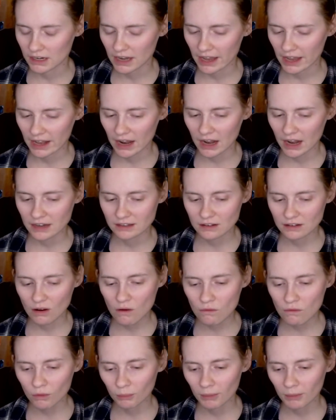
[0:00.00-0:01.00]
And I
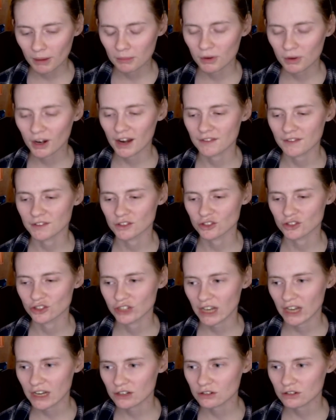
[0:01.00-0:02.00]
don't remember if it's
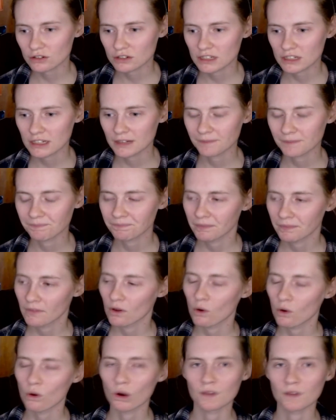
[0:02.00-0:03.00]
Chesterton
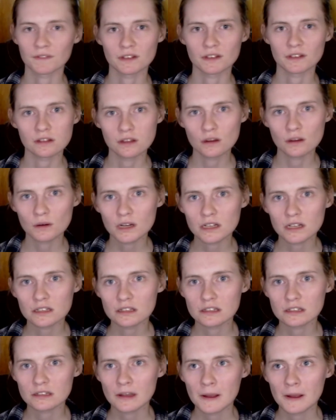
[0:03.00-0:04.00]
or if it's
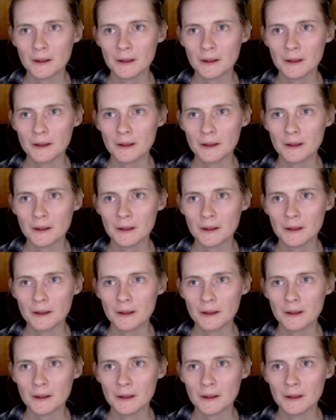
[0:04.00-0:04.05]
Lewis.